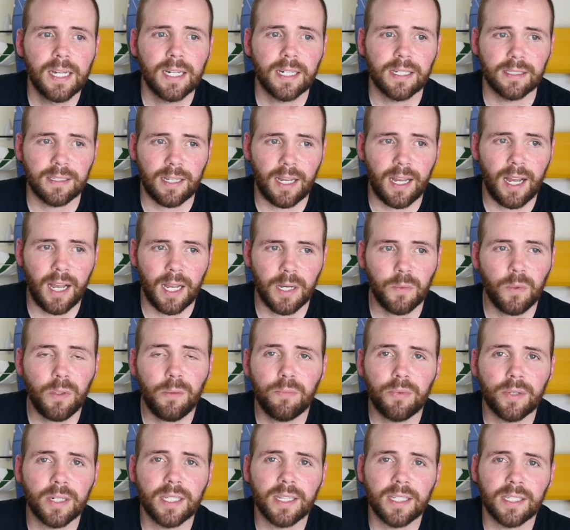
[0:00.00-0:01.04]
because I will
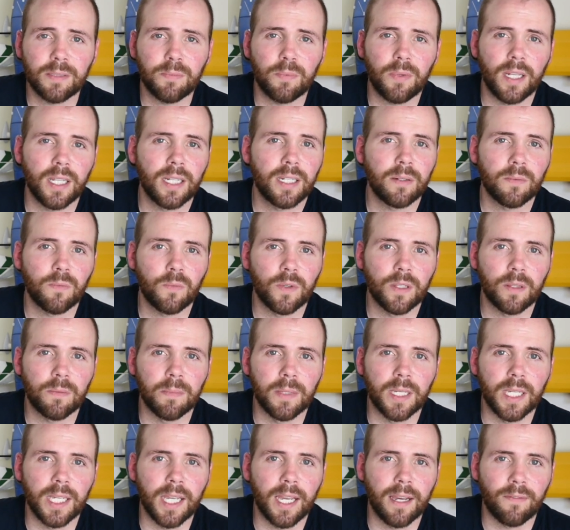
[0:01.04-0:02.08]
bring this plane with
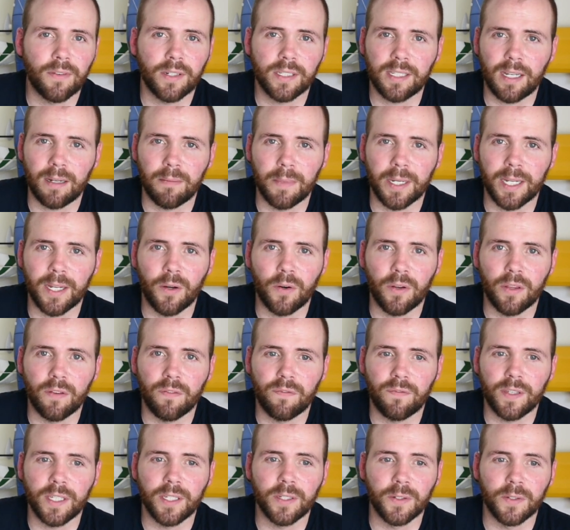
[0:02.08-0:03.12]
me every time I go to the
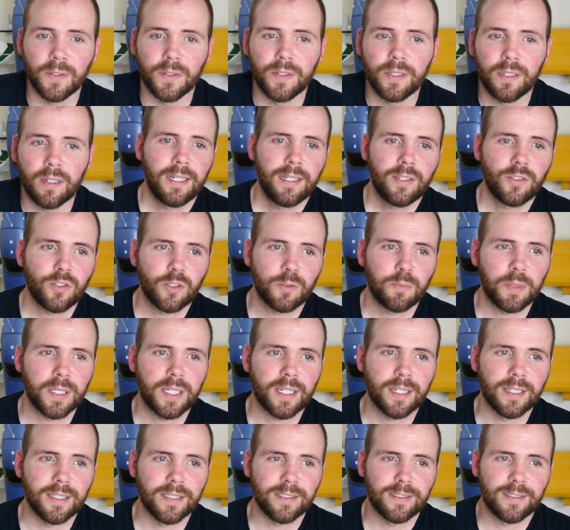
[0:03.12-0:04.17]
field, just
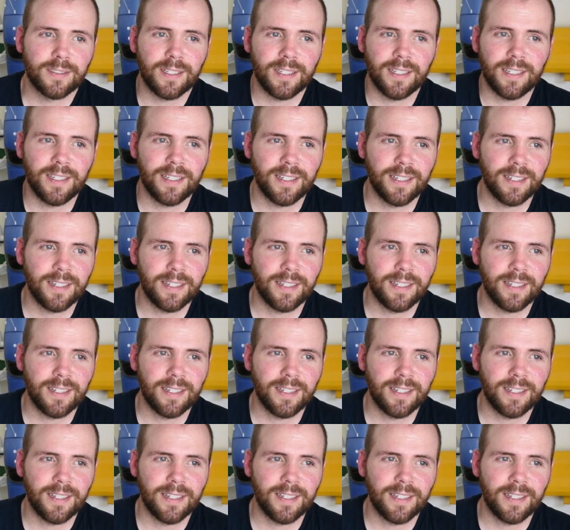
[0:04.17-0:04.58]
because